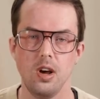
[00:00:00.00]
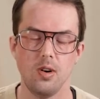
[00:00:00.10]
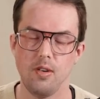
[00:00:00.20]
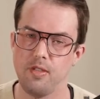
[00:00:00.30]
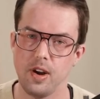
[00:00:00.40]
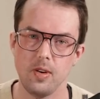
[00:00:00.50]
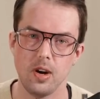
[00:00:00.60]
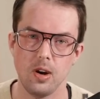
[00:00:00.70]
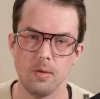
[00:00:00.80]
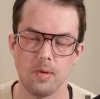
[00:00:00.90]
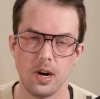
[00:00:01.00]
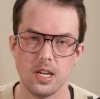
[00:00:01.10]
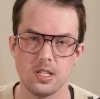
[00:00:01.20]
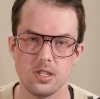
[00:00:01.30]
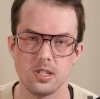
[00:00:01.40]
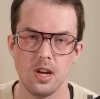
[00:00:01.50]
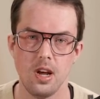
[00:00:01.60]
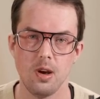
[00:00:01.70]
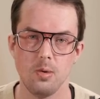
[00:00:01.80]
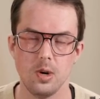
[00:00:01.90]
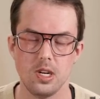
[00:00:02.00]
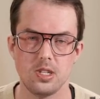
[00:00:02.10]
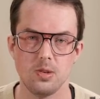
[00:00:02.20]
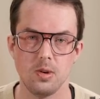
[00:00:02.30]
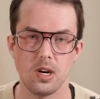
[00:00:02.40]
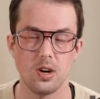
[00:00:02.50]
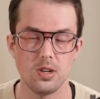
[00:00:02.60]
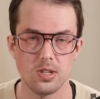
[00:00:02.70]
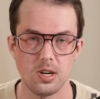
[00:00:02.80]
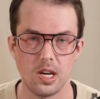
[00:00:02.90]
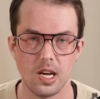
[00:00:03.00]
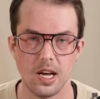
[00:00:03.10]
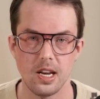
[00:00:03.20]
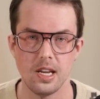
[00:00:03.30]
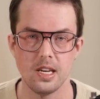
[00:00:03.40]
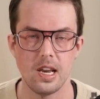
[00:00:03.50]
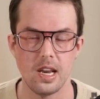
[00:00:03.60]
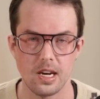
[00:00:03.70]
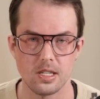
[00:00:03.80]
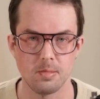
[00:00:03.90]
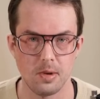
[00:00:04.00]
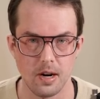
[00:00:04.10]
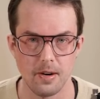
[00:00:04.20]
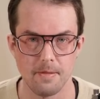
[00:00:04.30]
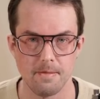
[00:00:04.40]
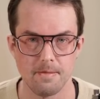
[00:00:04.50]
on very low prices, which we're going to look at in the next part.